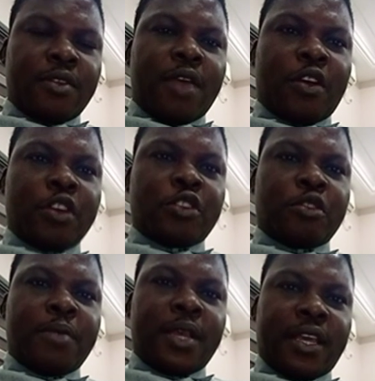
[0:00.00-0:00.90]
You are going to
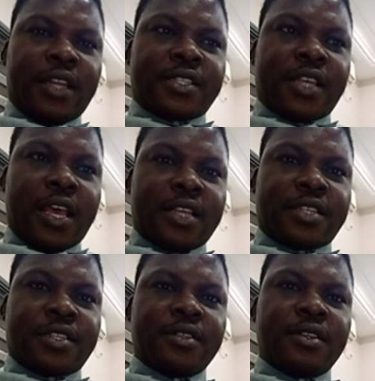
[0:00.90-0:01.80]
make a
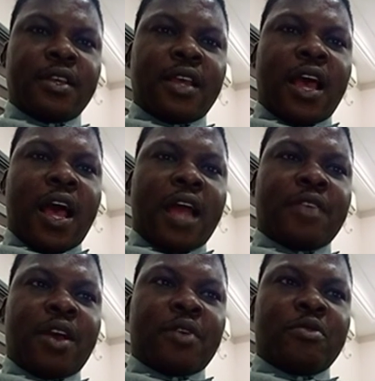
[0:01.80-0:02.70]
research and
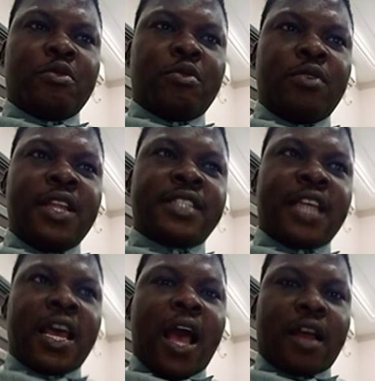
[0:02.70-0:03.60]
you list
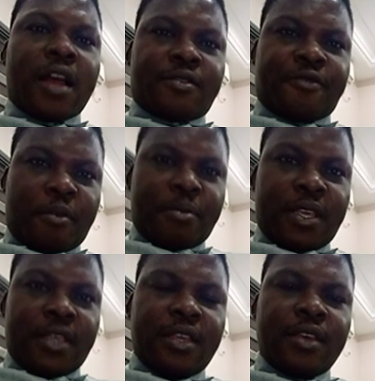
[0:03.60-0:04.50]
them out for
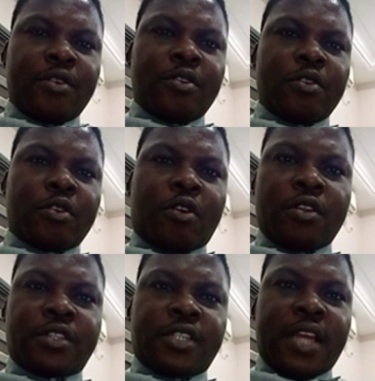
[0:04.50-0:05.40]
me
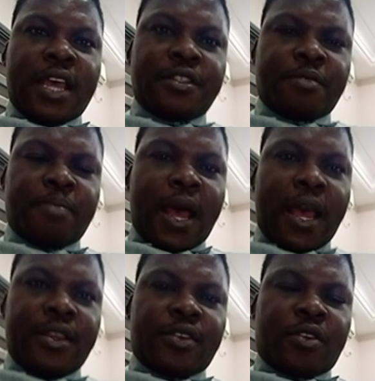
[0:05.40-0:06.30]
continent
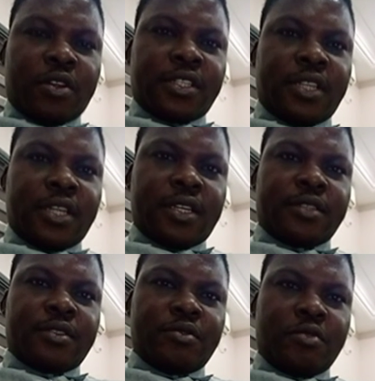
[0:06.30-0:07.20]
by continent.
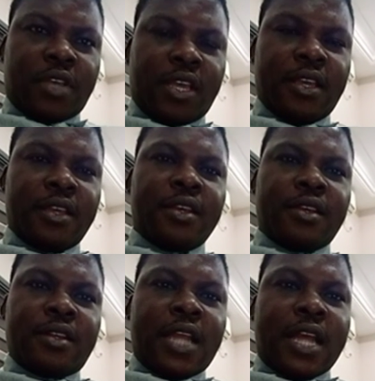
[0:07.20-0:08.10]
Okay,
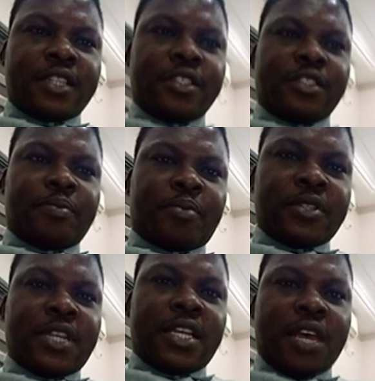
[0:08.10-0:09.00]
that is the
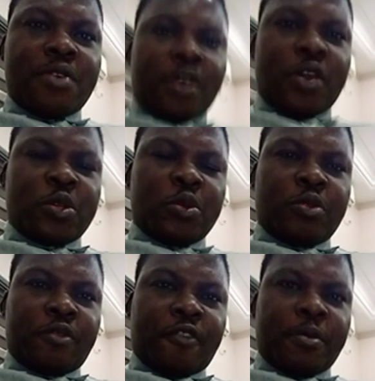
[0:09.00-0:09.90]
project that you are going to
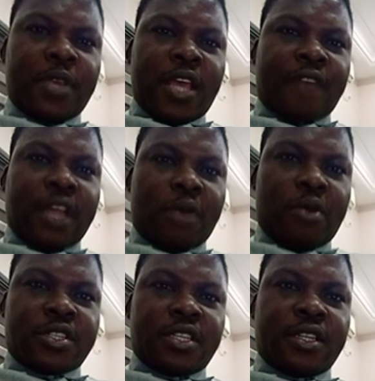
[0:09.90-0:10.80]
do for me after
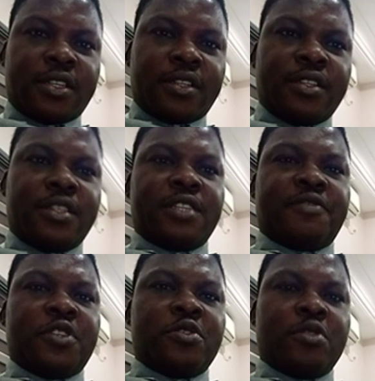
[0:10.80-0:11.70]
watching this video.